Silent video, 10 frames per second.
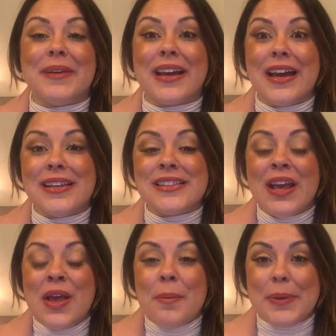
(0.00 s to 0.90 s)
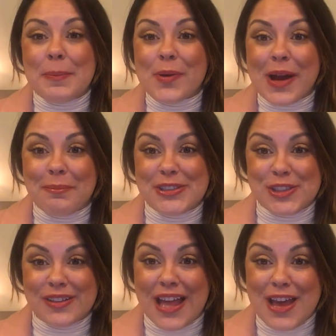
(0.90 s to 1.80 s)
because people come into
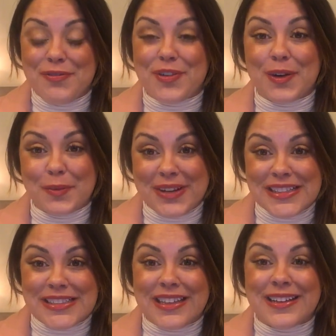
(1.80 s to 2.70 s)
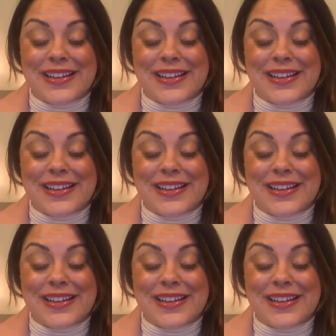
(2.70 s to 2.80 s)
your life for a reason,